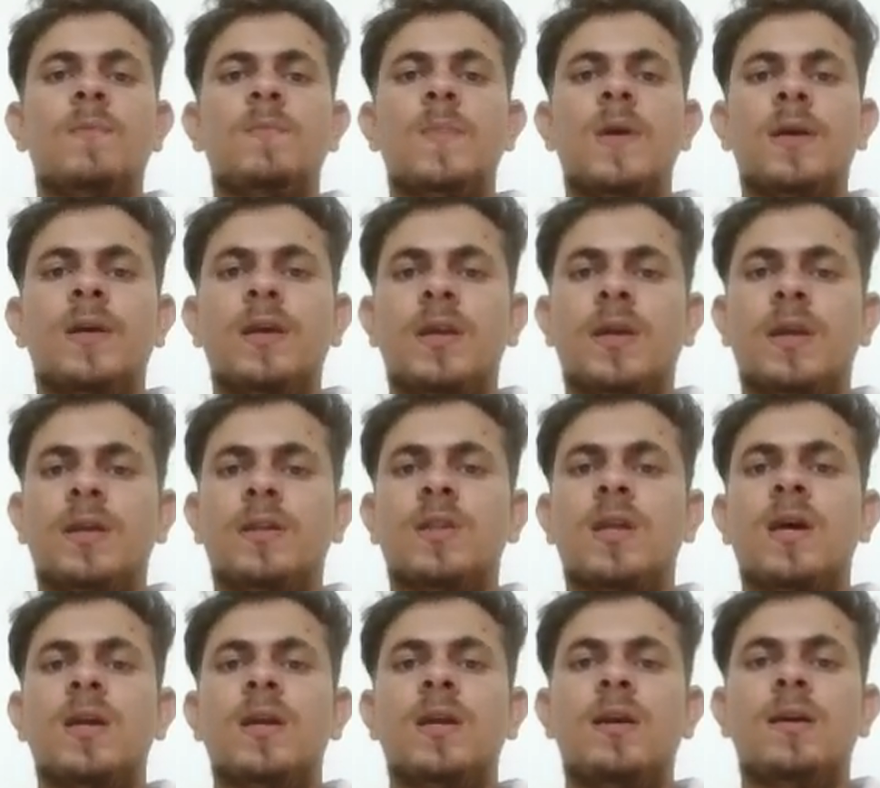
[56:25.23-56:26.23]
making it
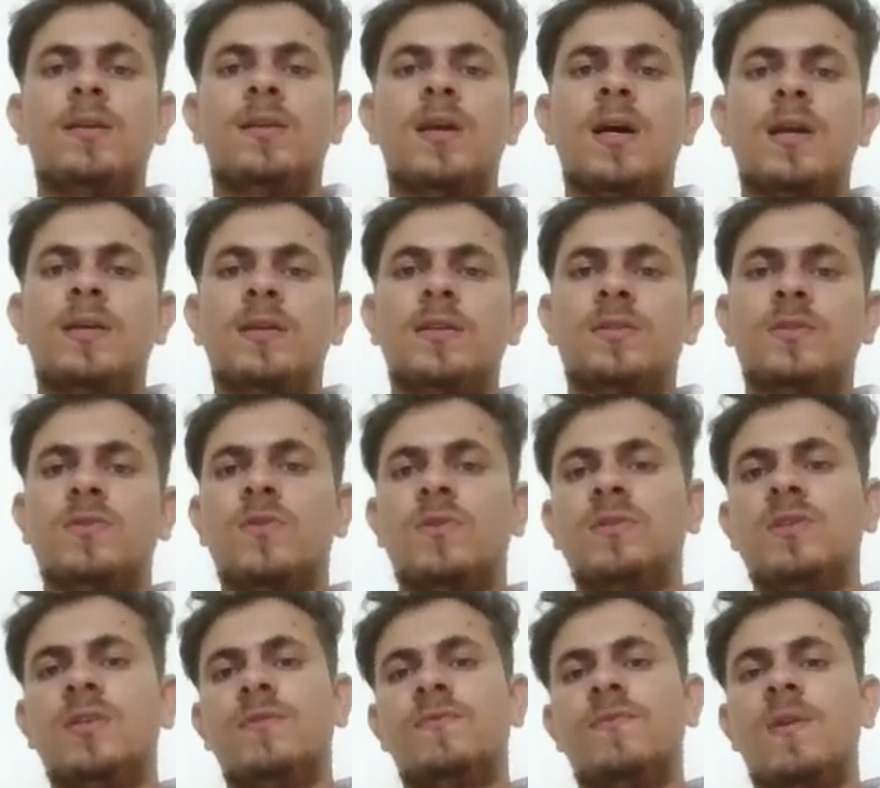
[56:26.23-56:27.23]
the 8th highest
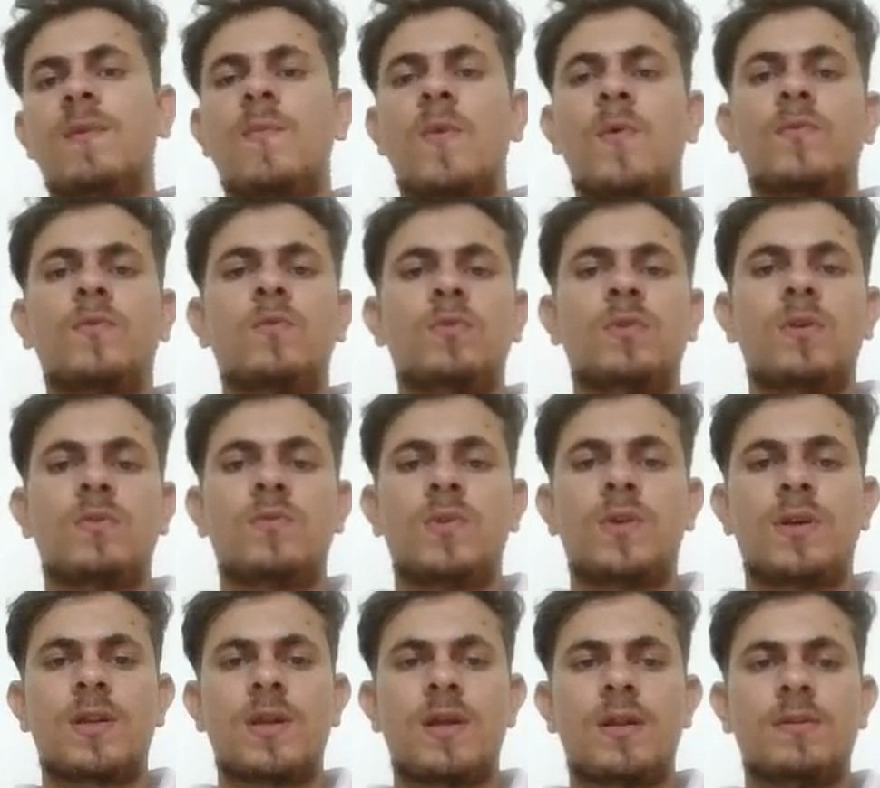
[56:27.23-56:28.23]
grossing film of
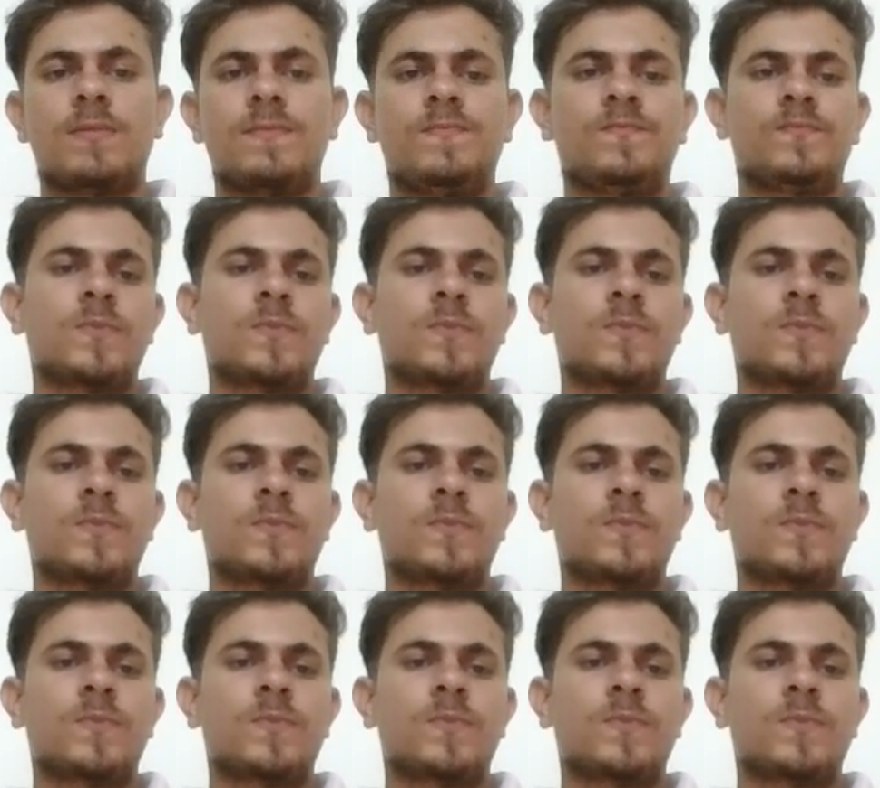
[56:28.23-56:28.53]
2010.